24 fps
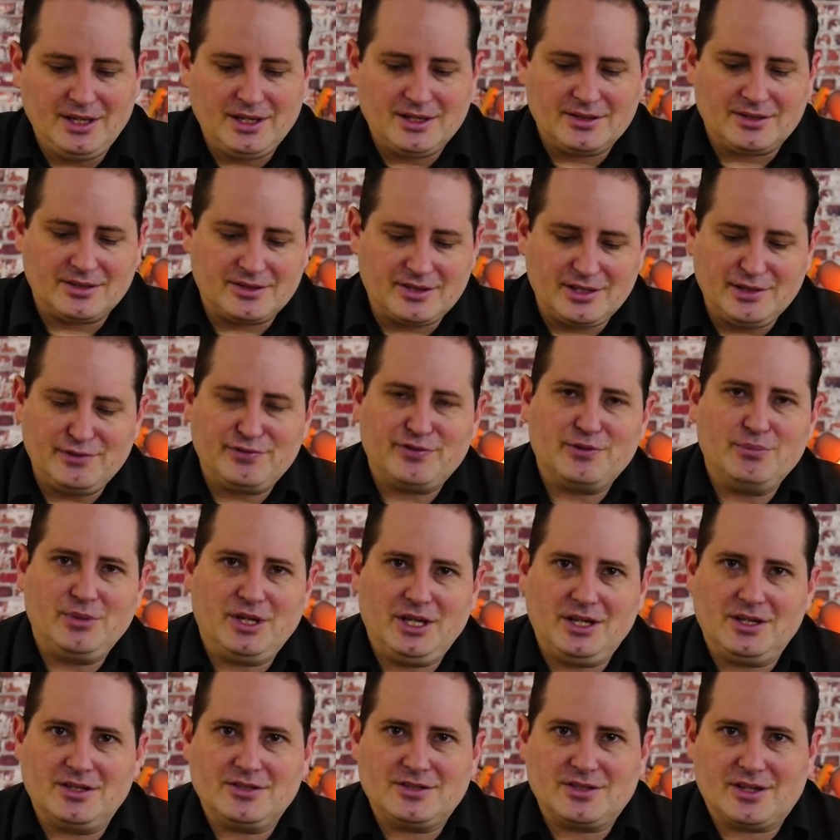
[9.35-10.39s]
The thing for me
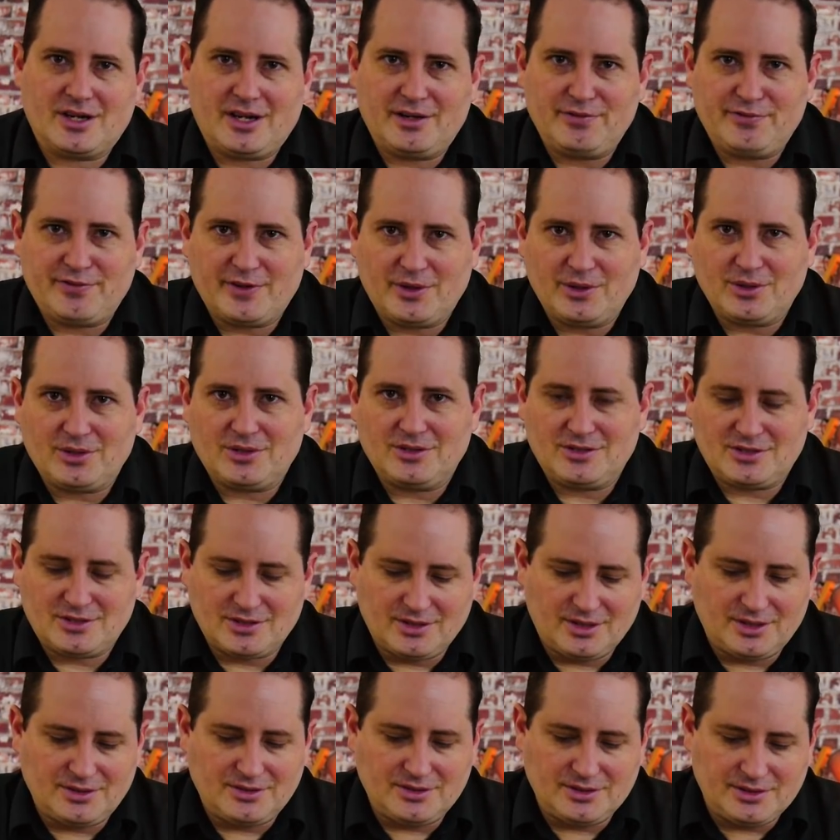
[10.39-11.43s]
is that I focus
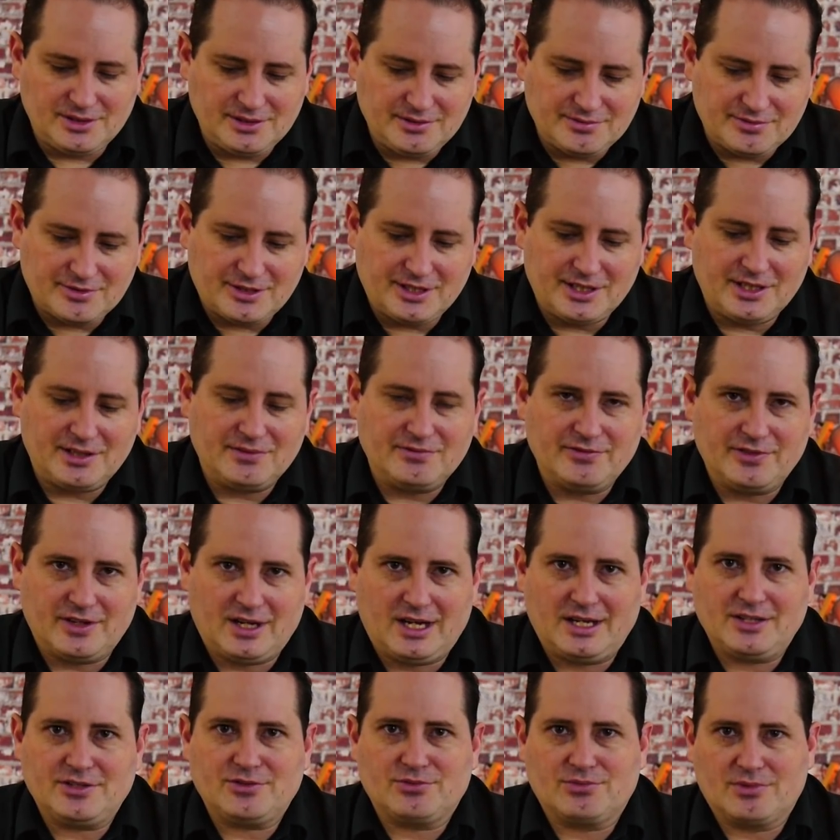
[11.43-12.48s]
on delivering
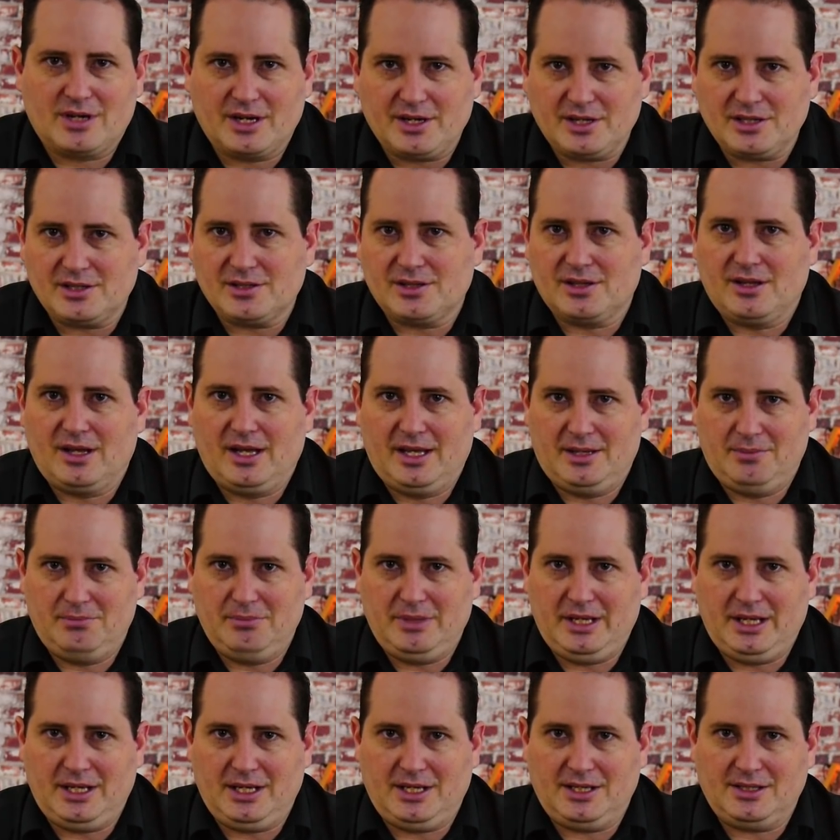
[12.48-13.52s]
advice, running client
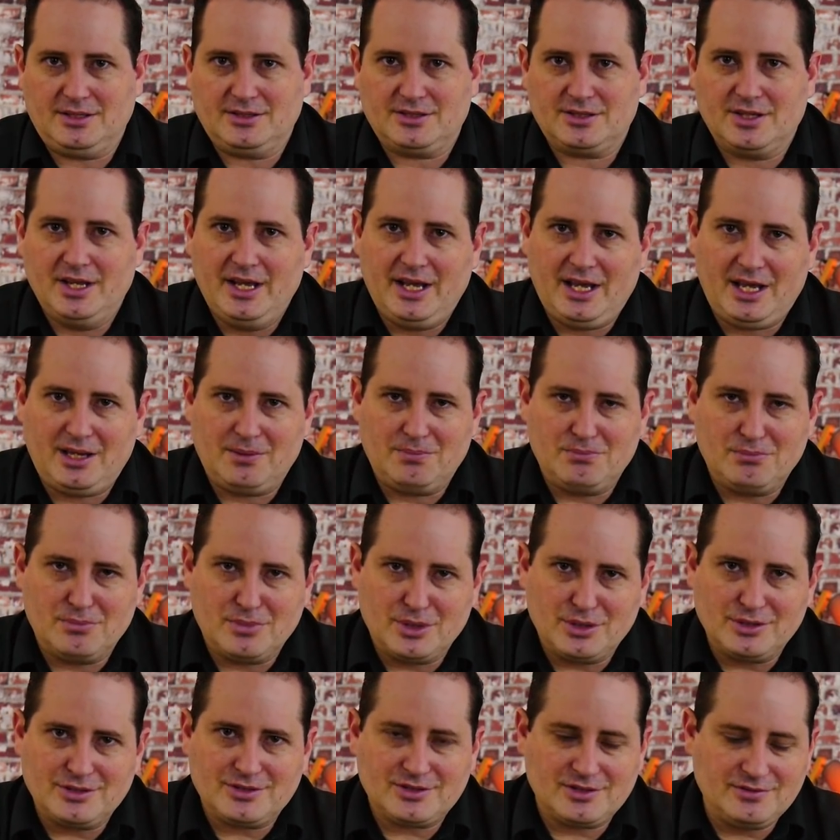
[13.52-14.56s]
meetings, and
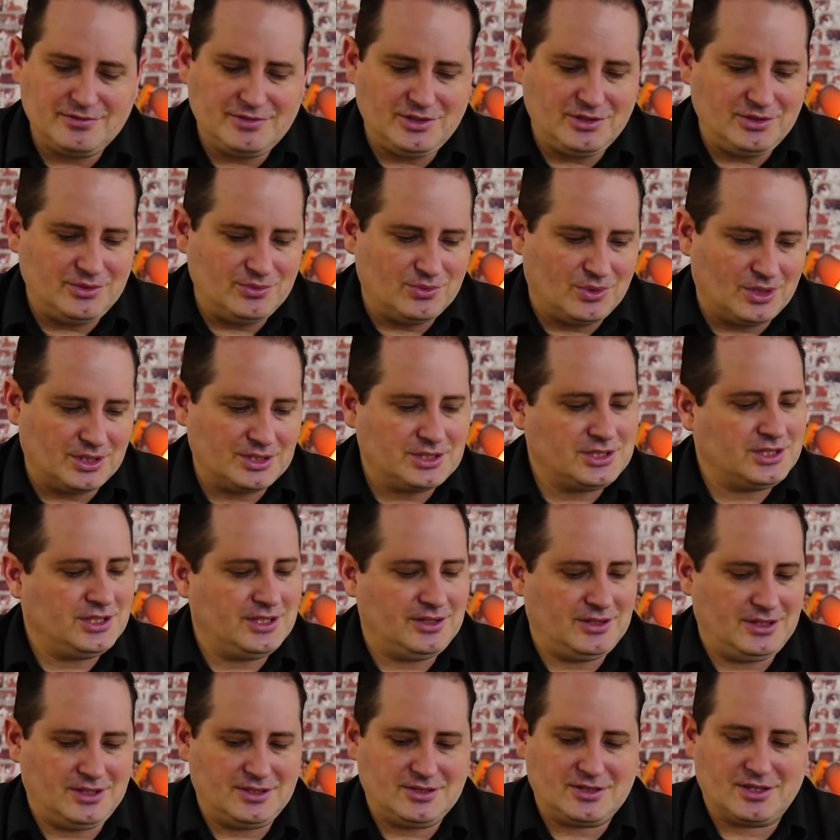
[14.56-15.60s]
most of you watching
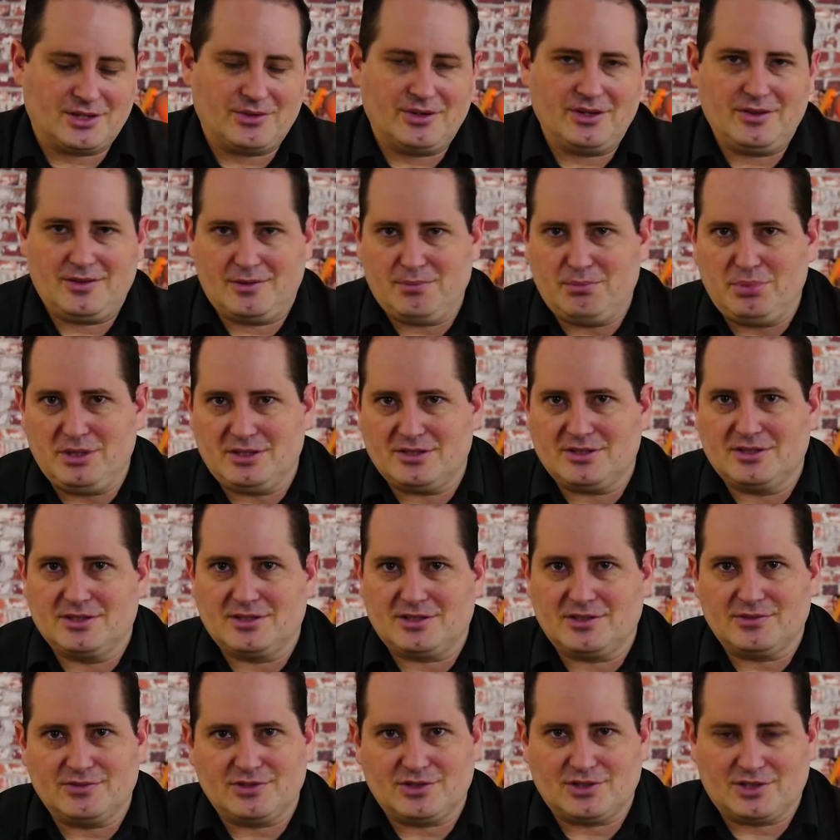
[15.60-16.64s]
this are in the
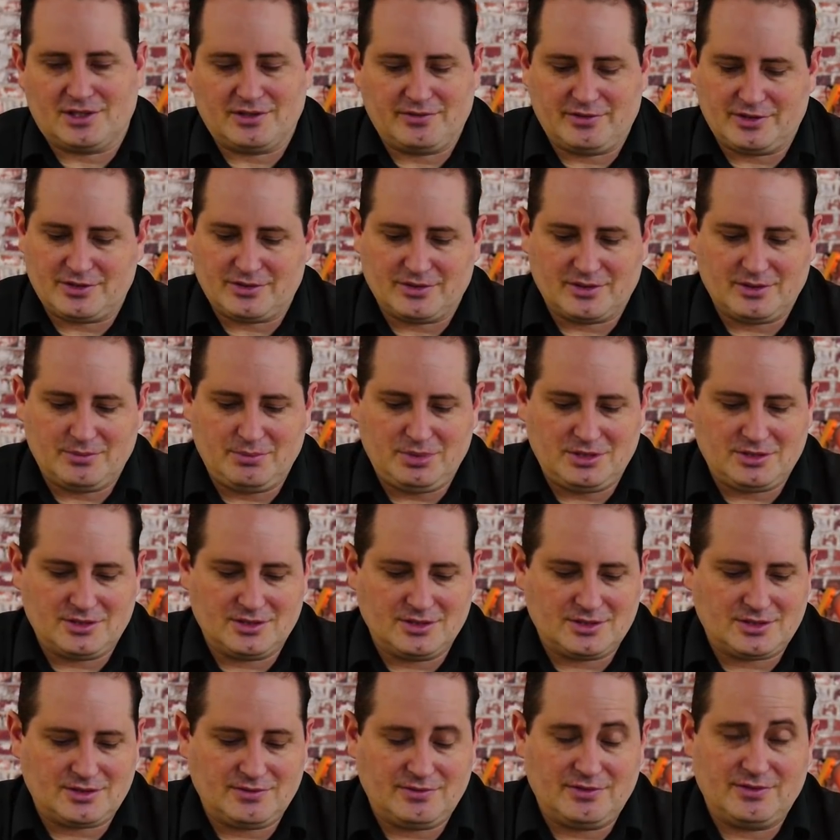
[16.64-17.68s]
business of service or the
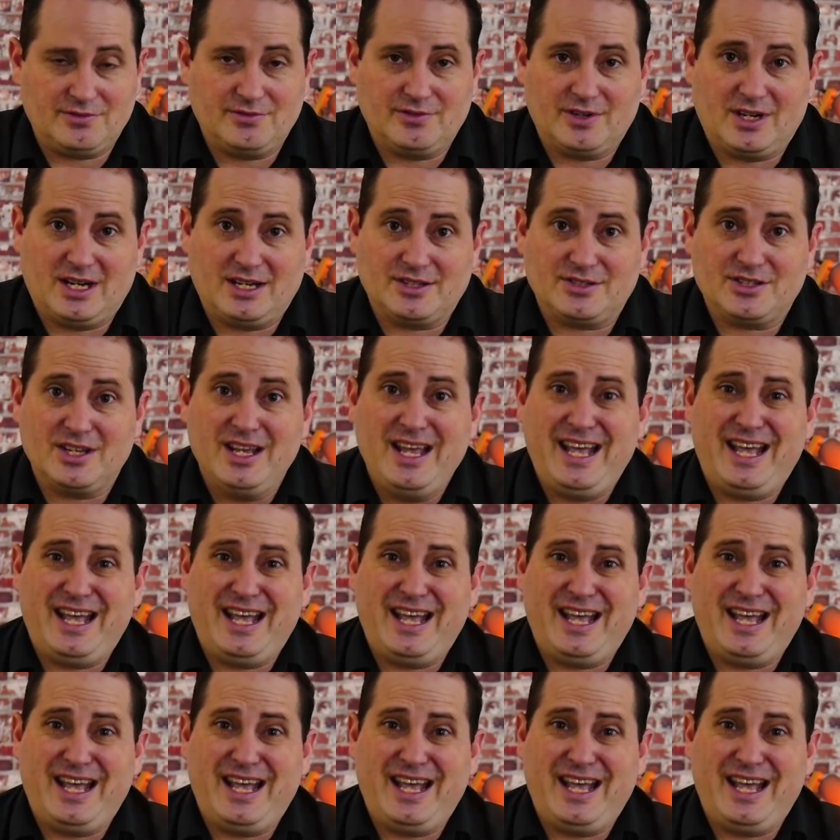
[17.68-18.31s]
business of advice.